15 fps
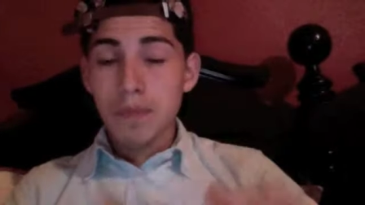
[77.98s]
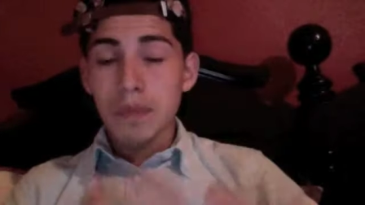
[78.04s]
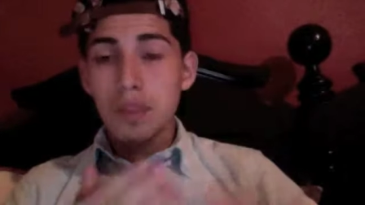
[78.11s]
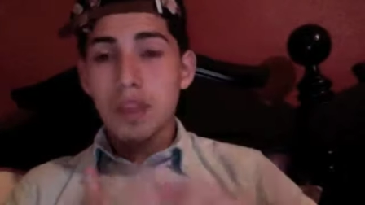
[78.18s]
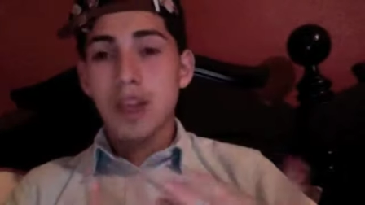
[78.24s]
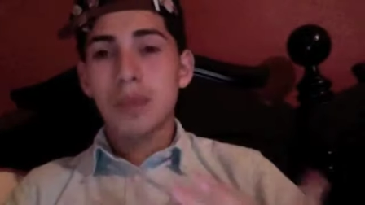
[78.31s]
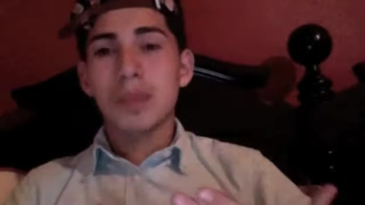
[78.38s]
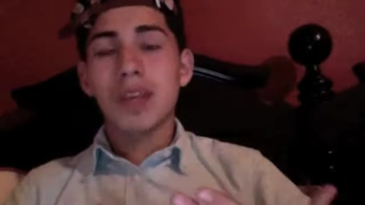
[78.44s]

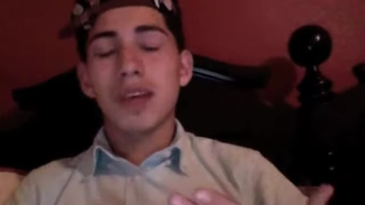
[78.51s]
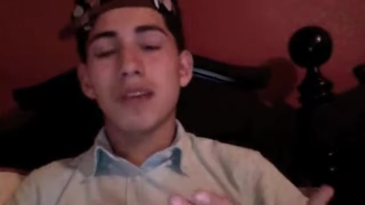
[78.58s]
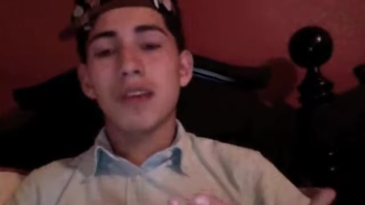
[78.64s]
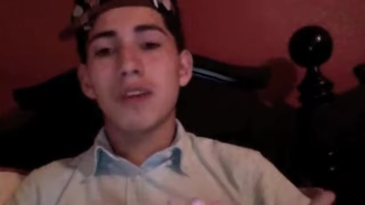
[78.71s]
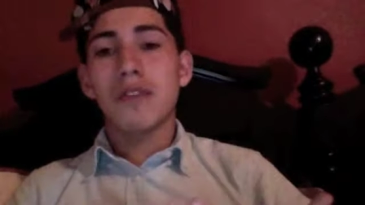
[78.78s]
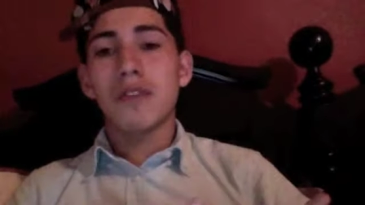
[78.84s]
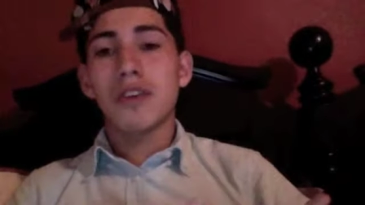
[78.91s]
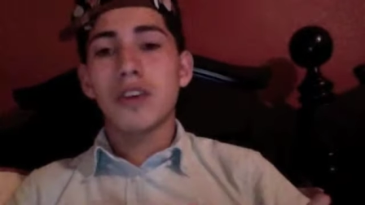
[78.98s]
the
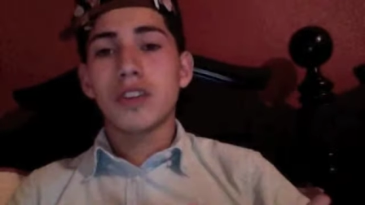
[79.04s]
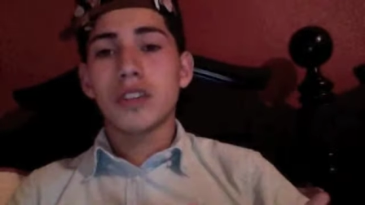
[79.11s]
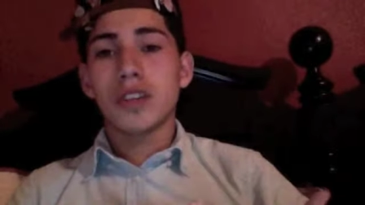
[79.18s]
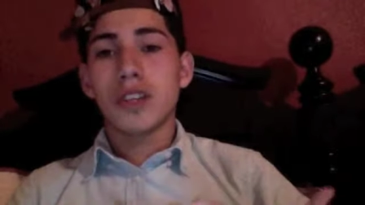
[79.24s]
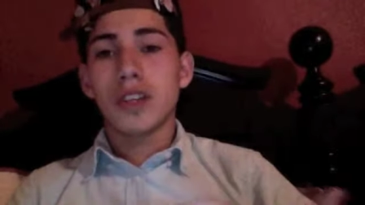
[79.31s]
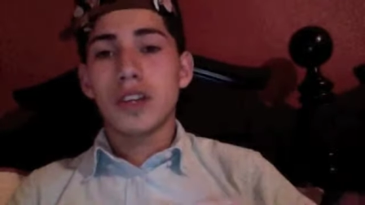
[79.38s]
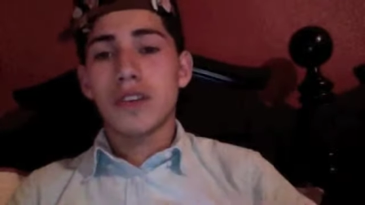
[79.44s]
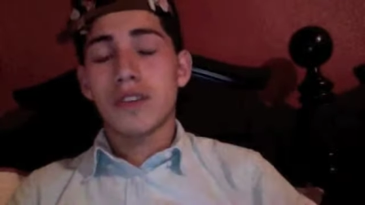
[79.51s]
updated
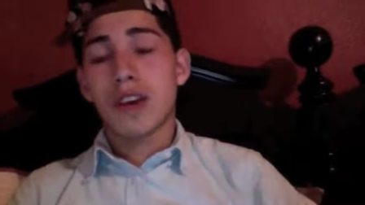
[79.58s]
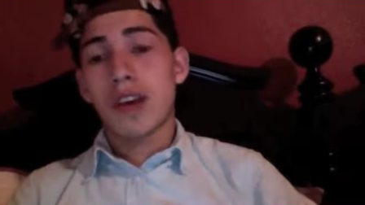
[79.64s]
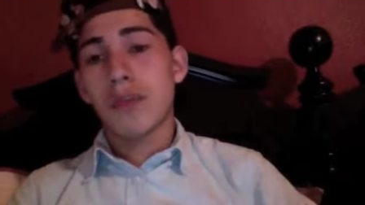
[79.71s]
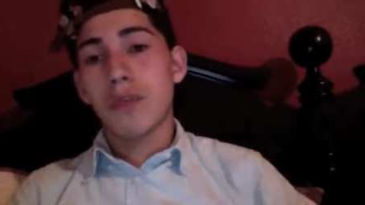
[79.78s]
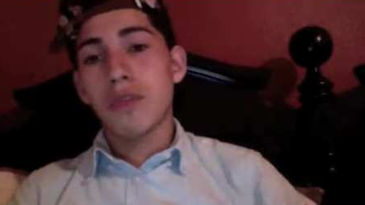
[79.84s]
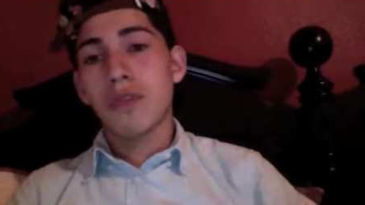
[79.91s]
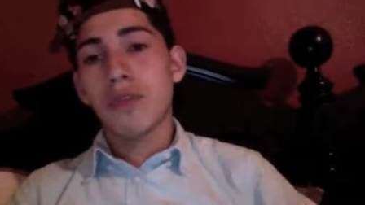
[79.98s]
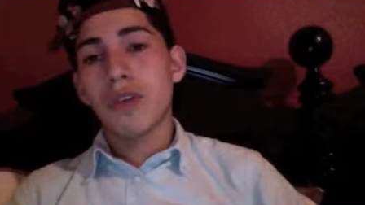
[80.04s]
version of
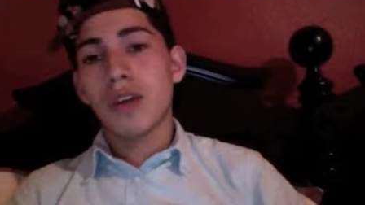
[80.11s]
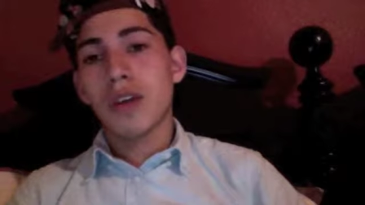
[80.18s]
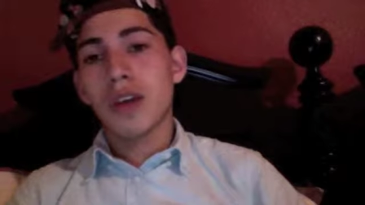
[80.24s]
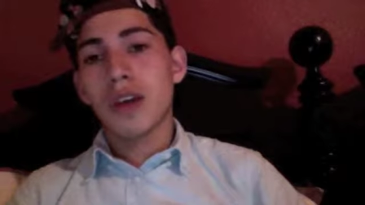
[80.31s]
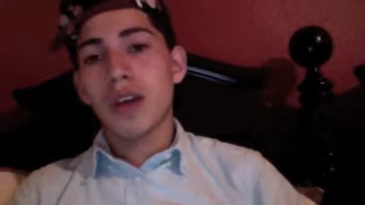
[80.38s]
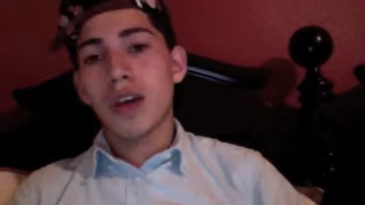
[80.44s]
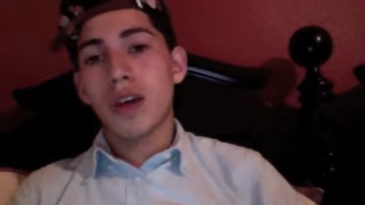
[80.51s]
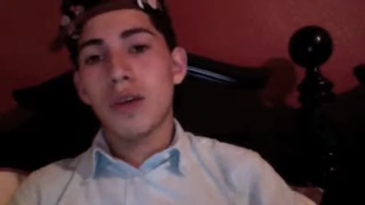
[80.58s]
iMovie,
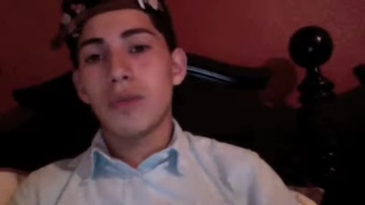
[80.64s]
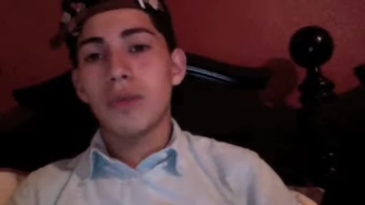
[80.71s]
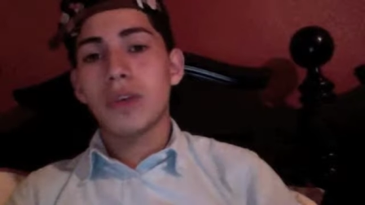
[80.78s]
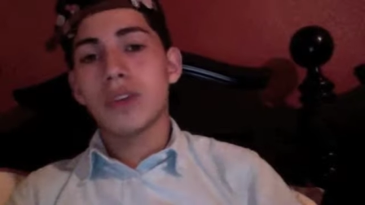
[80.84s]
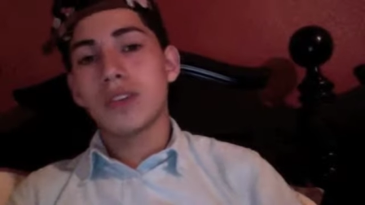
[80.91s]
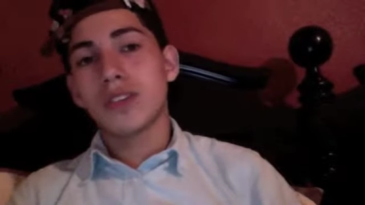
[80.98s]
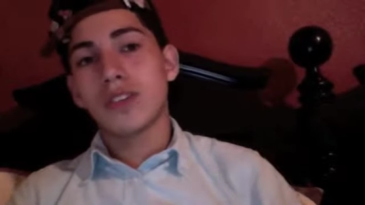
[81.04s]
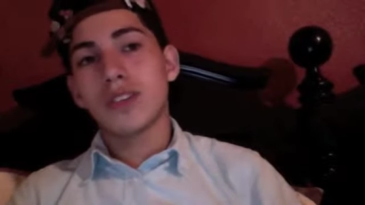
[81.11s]

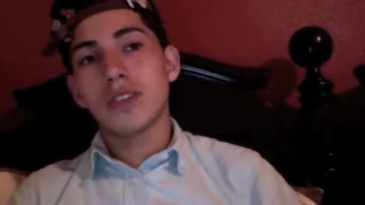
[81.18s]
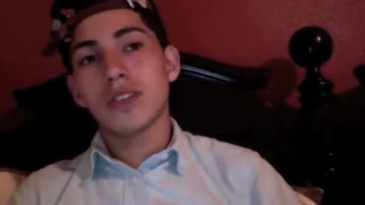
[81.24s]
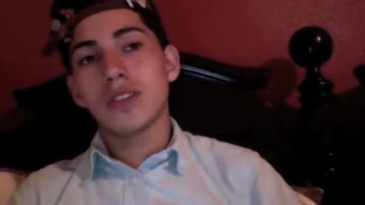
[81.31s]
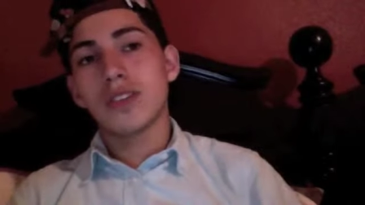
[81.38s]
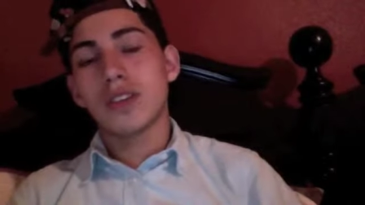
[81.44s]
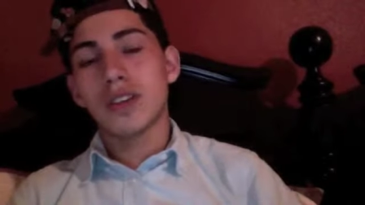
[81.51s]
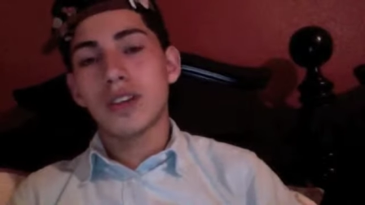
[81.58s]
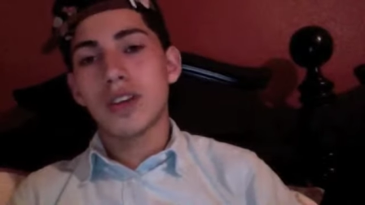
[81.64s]
which
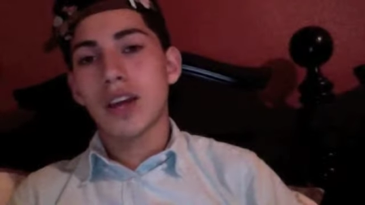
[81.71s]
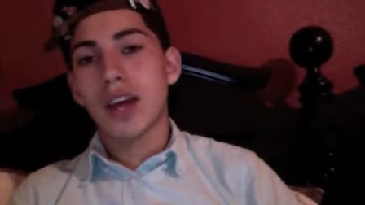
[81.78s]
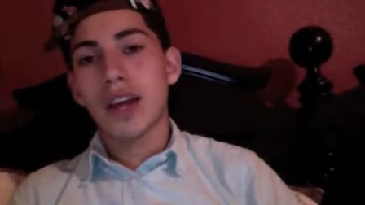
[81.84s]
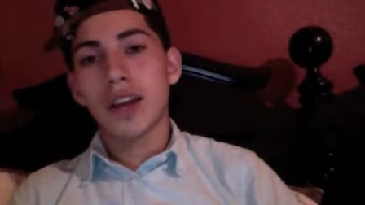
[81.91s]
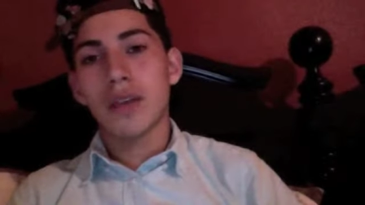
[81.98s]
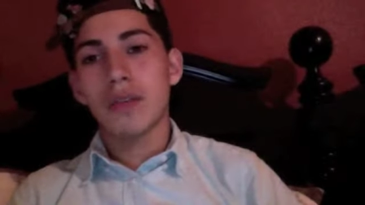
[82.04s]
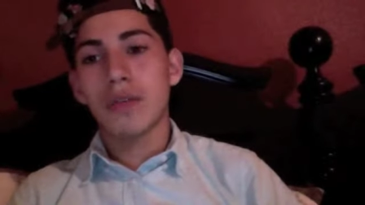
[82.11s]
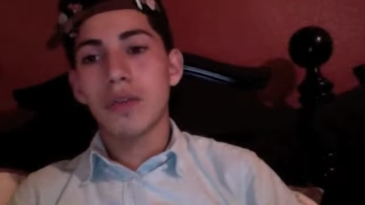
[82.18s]
I
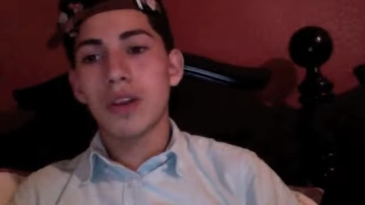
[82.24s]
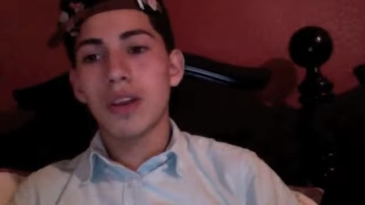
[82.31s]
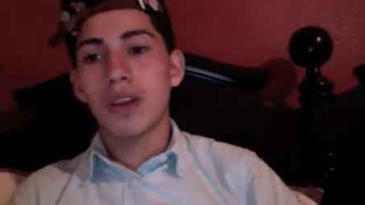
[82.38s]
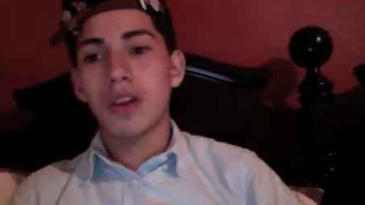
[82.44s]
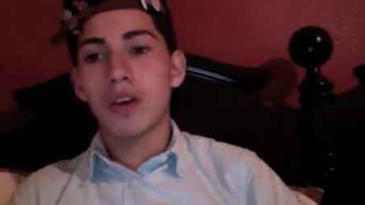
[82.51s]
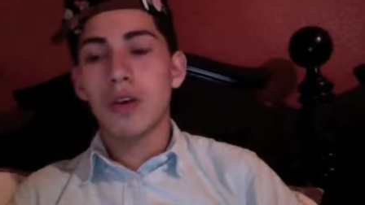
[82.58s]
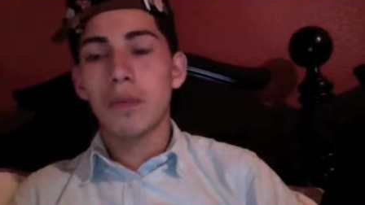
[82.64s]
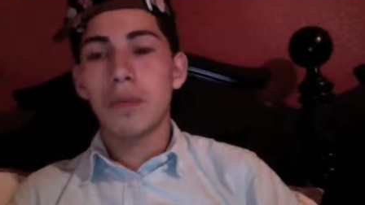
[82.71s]
didn't really
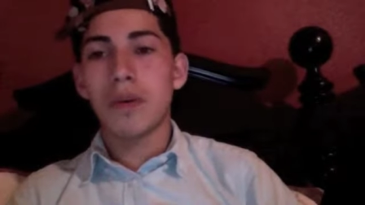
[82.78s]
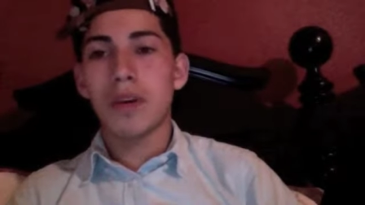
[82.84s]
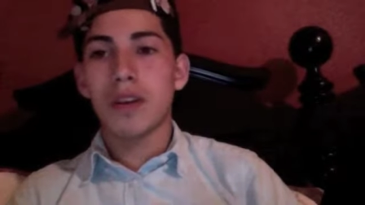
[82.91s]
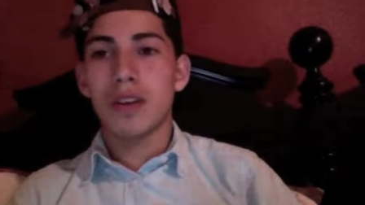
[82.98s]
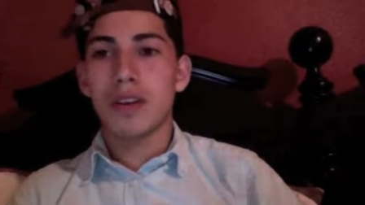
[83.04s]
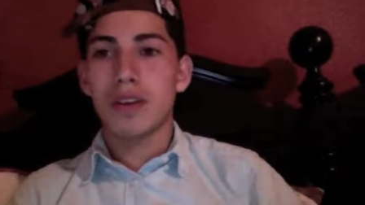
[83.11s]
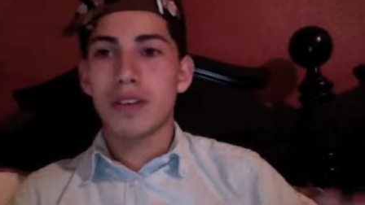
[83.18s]
know, but